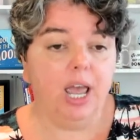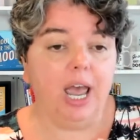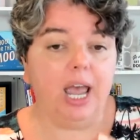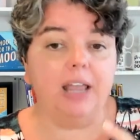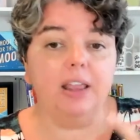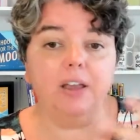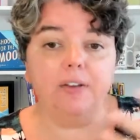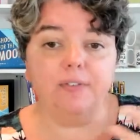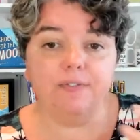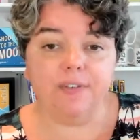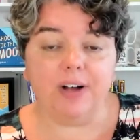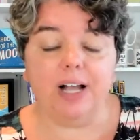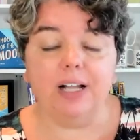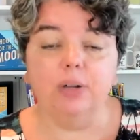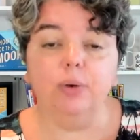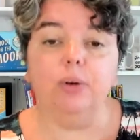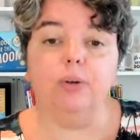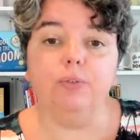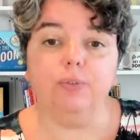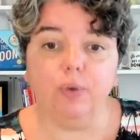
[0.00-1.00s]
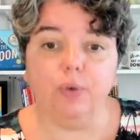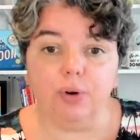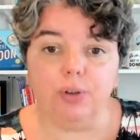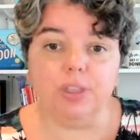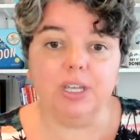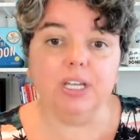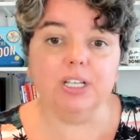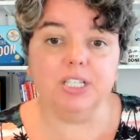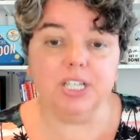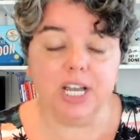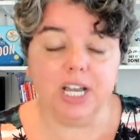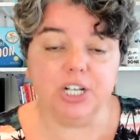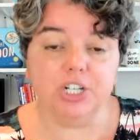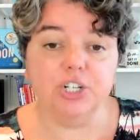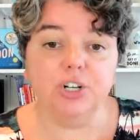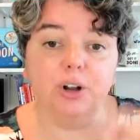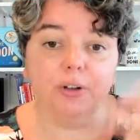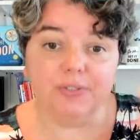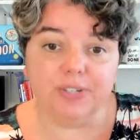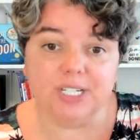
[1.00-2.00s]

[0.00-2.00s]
and they follow it for the intention of